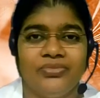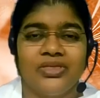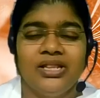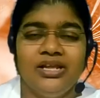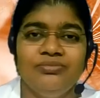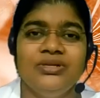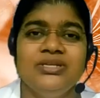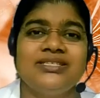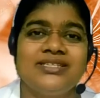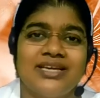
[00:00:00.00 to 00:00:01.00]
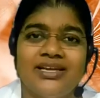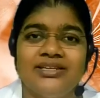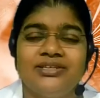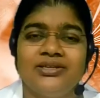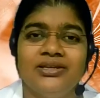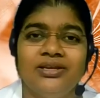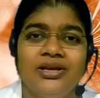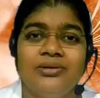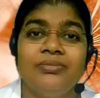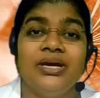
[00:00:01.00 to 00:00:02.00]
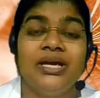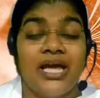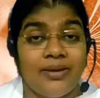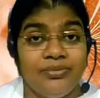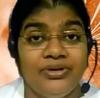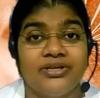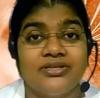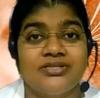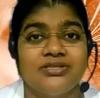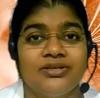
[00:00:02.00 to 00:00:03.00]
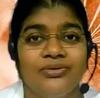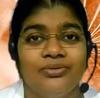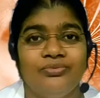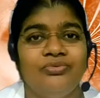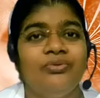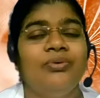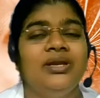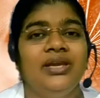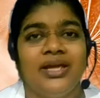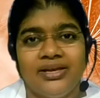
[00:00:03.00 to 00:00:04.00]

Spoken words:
Let me start my happiness for one day